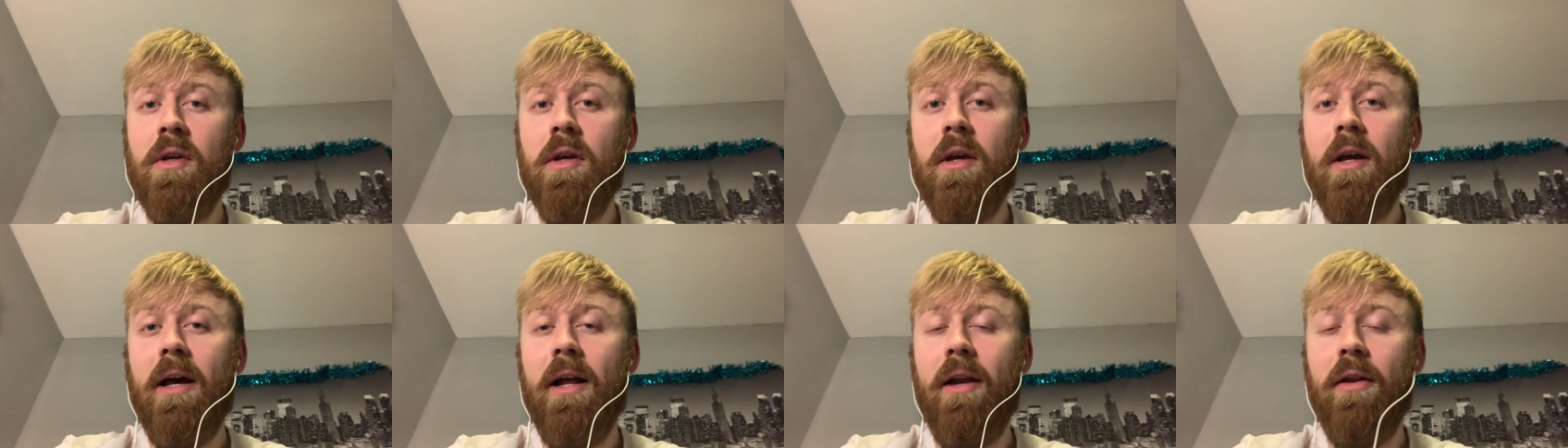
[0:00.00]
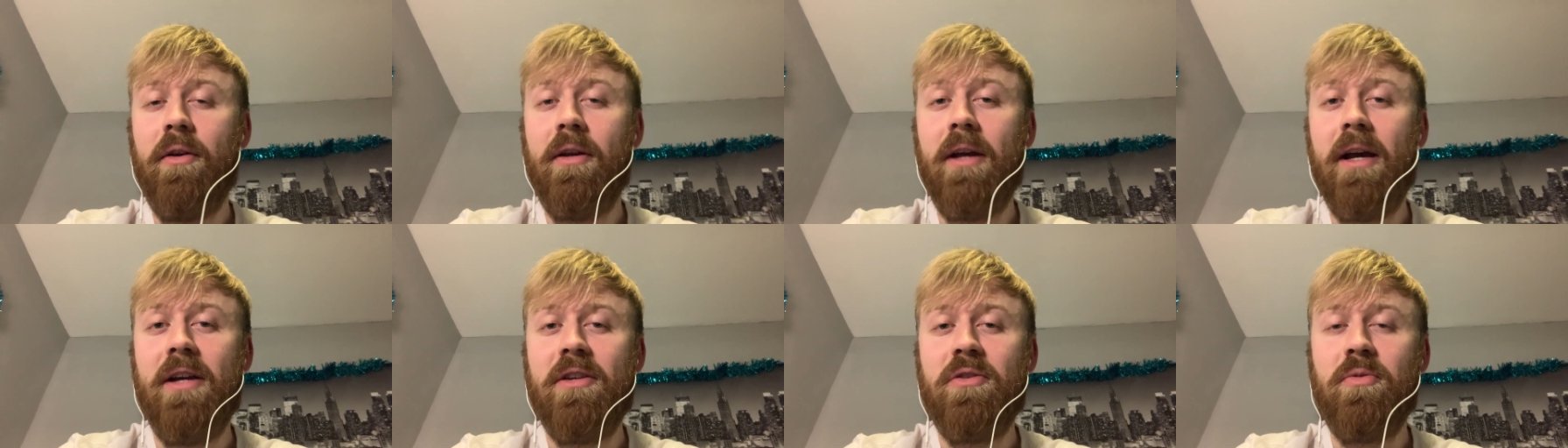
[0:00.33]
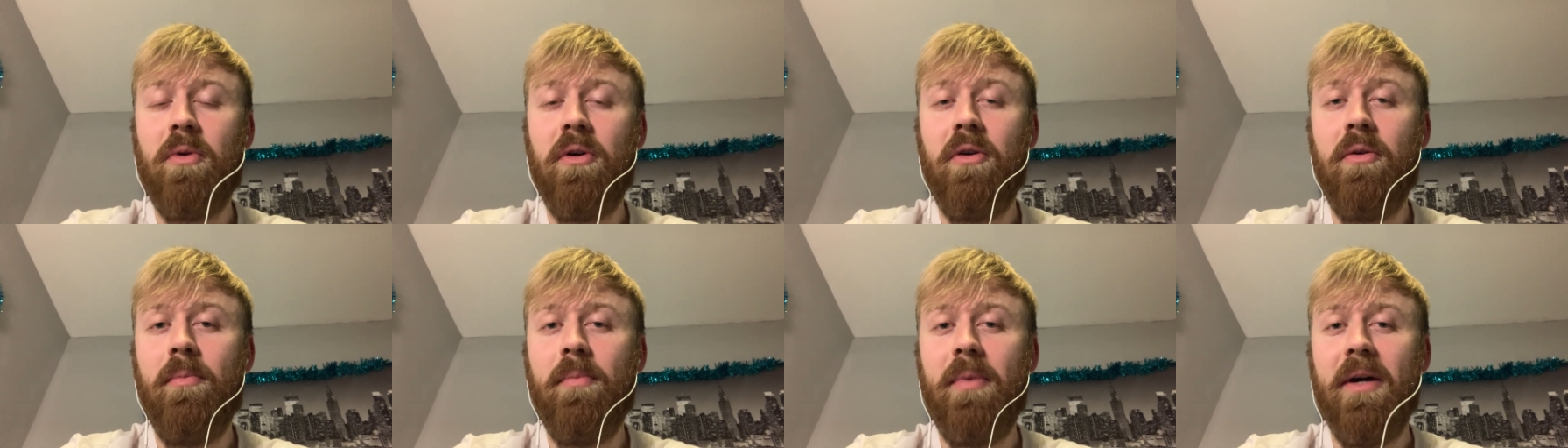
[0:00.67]
Hello, guys.
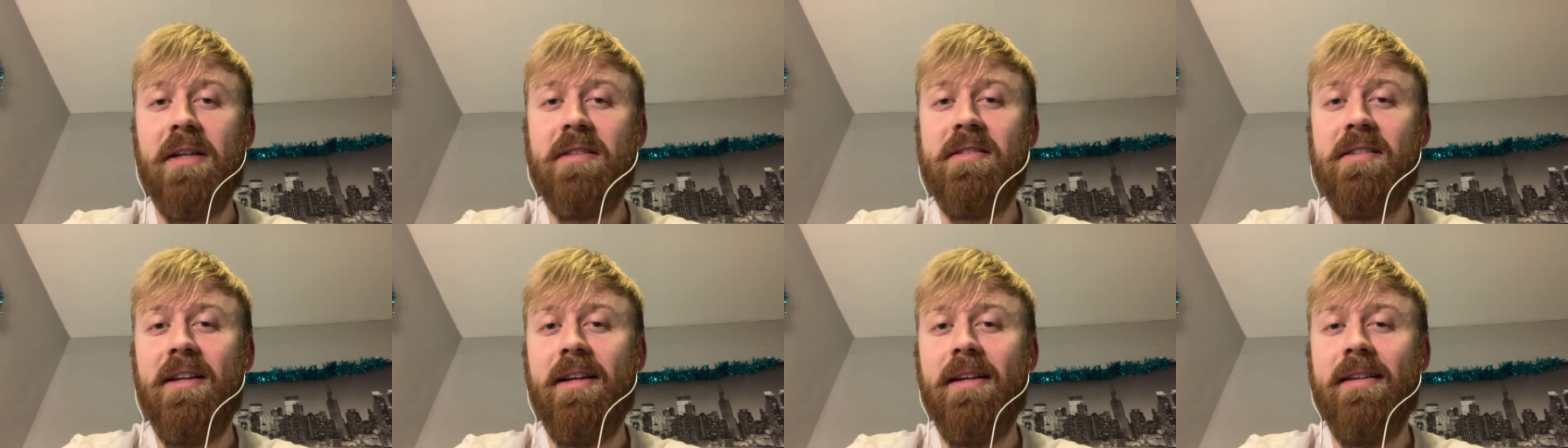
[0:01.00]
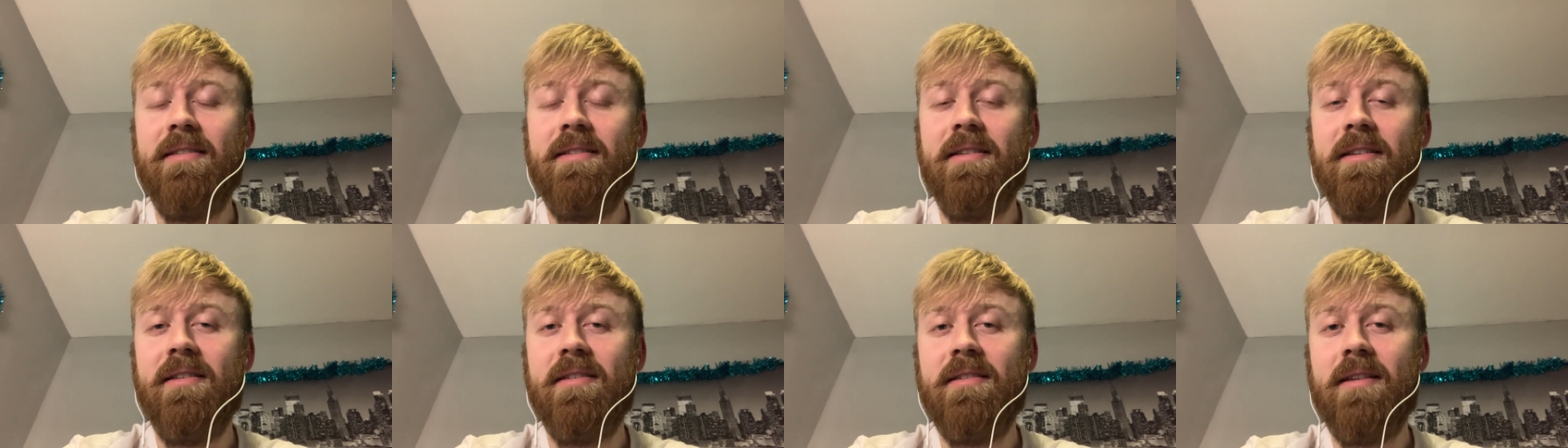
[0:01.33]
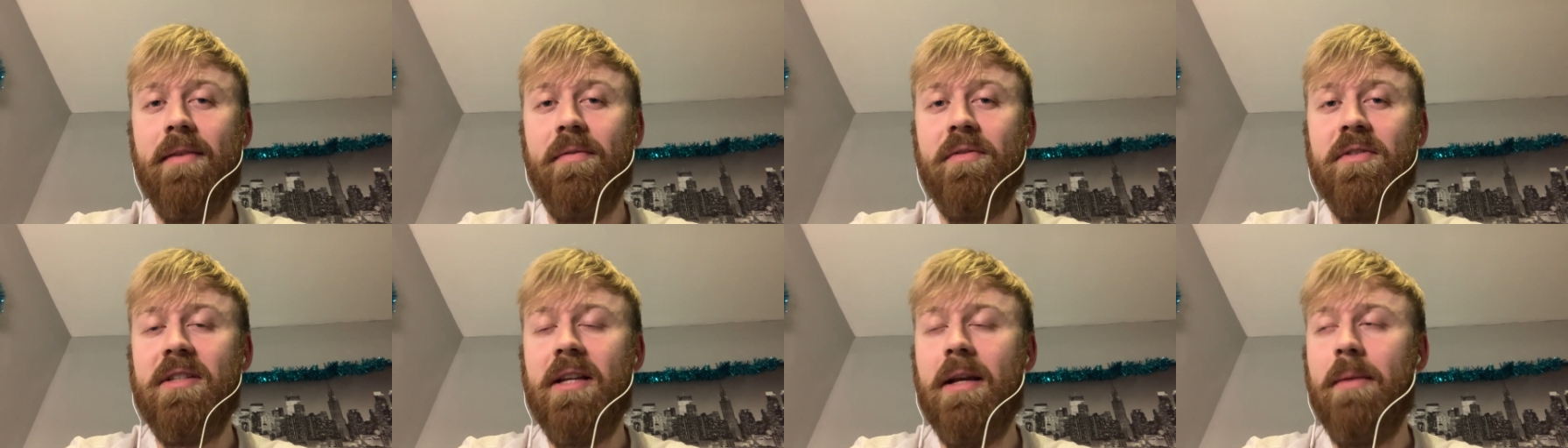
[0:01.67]
Welcome back to
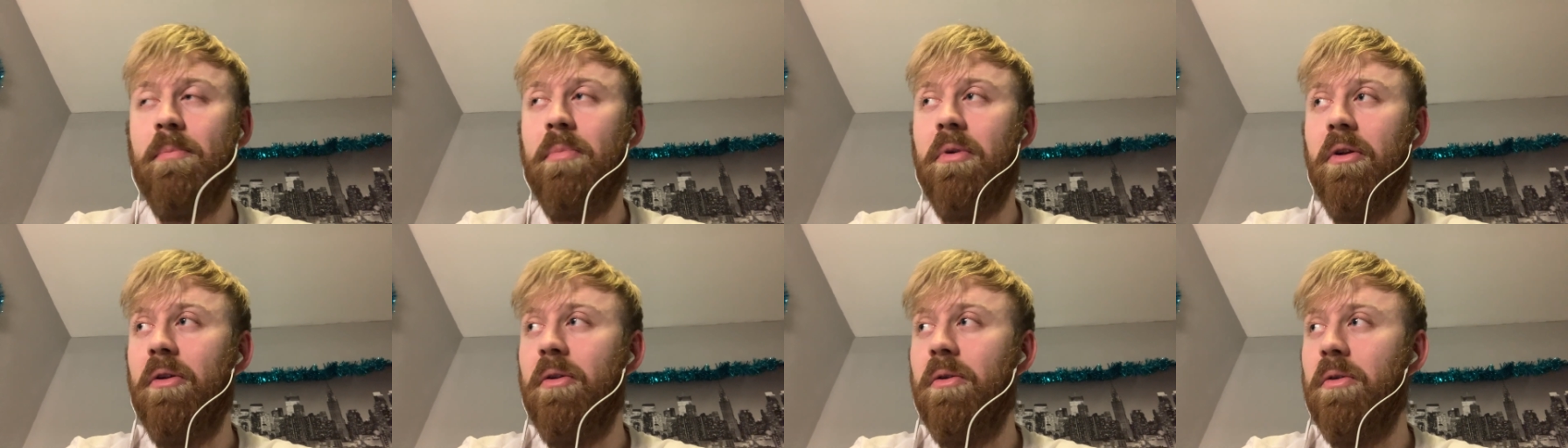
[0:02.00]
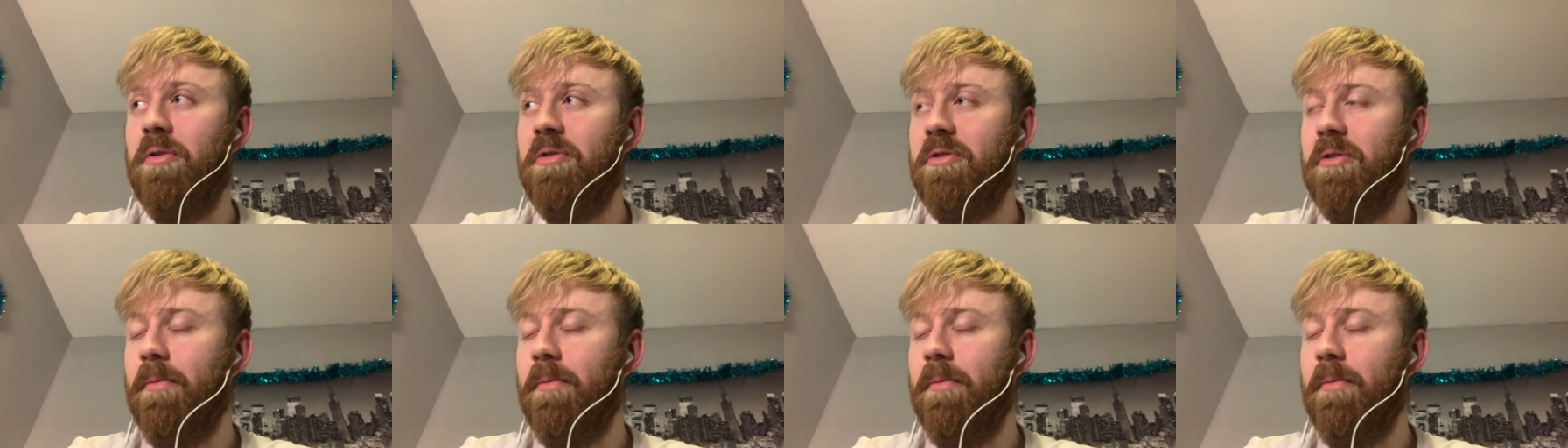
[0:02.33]
1870 Blues.